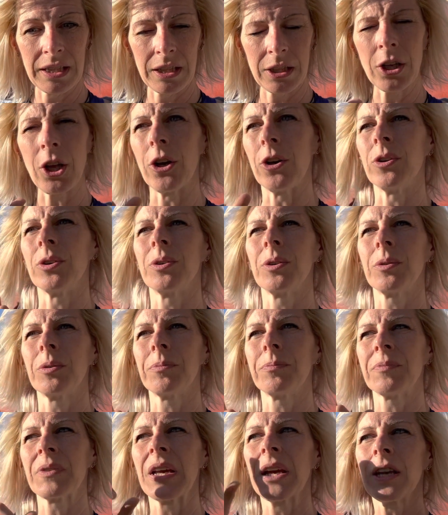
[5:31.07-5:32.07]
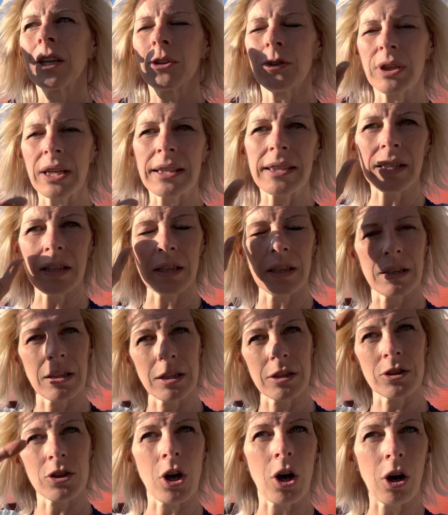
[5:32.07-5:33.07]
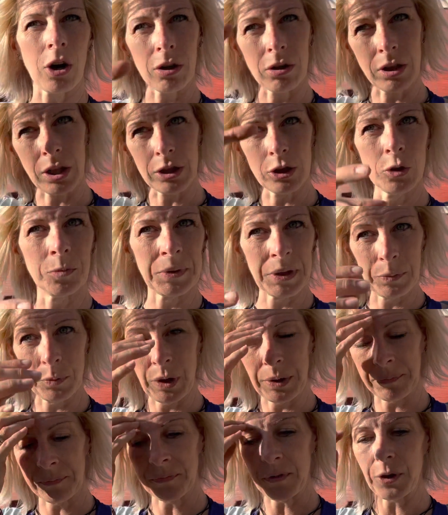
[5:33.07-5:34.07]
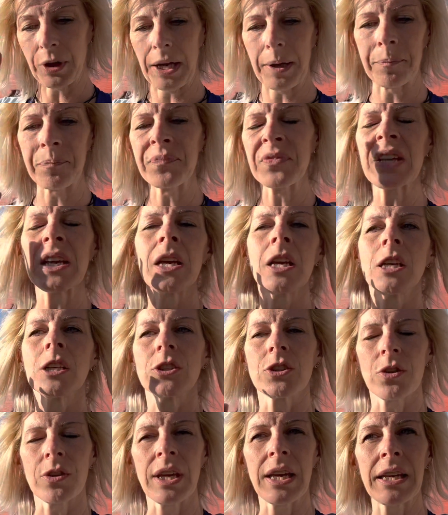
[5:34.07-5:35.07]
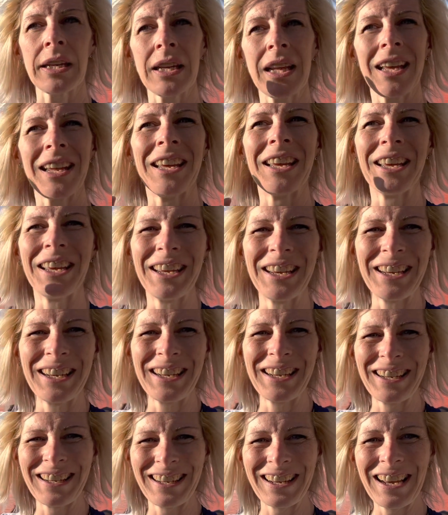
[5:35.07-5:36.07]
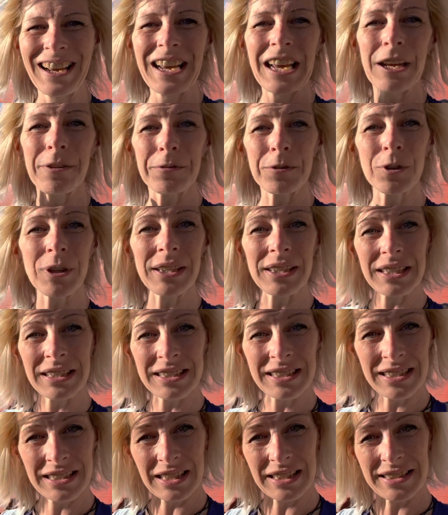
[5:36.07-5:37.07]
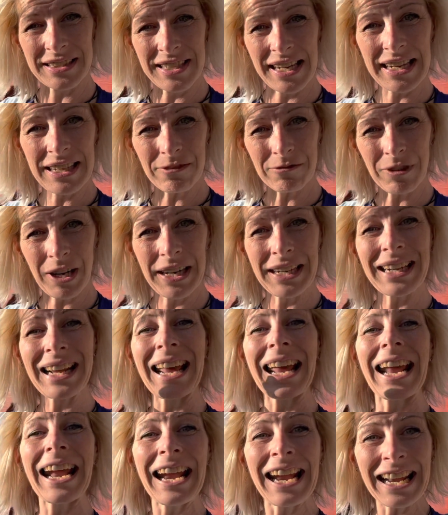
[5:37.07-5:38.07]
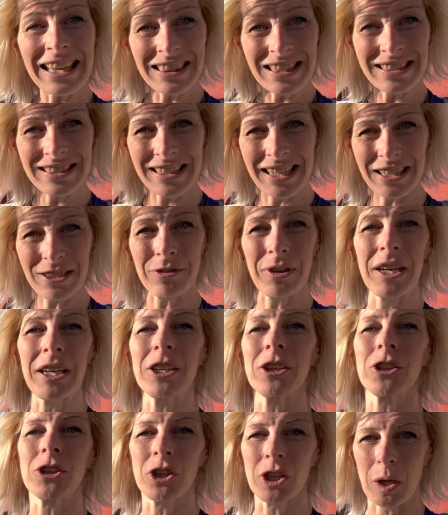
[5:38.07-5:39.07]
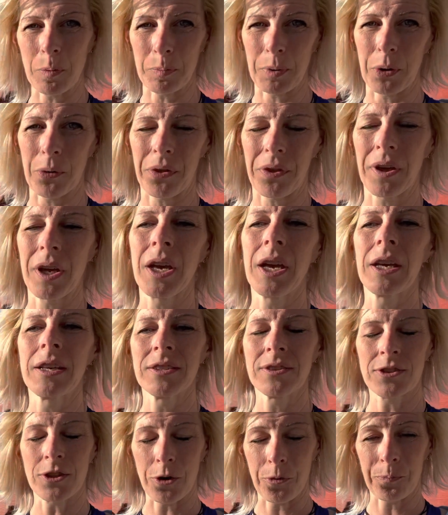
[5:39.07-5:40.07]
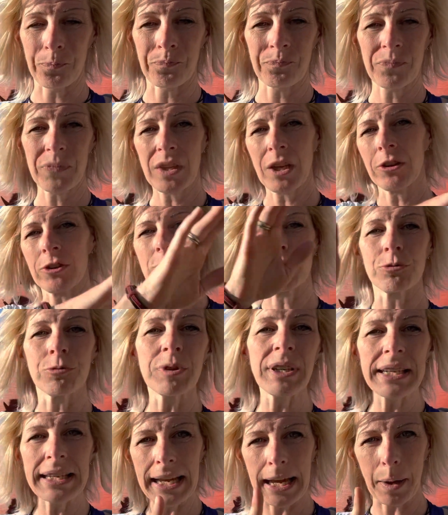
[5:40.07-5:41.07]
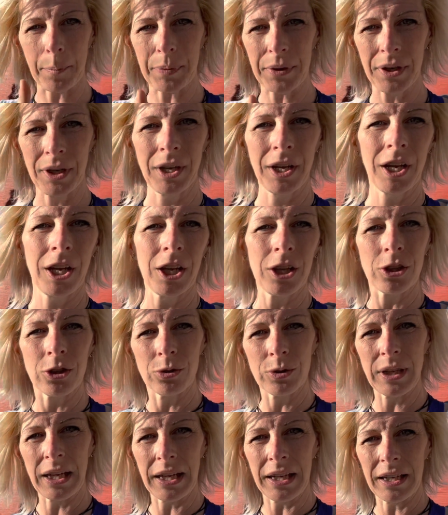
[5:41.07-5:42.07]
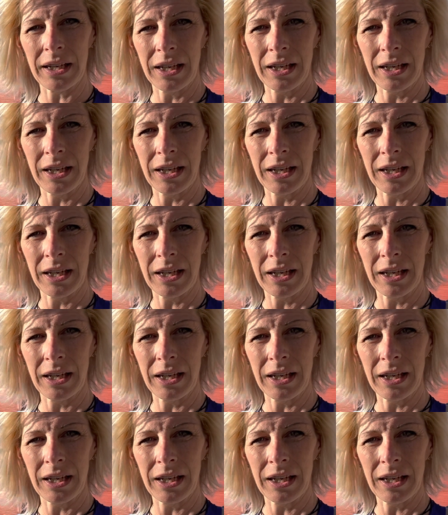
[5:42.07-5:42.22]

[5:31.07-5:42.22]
no, you get the tall aluminum one. Okay, so then if you get the date right and the sex right, you get both. So to recap, you get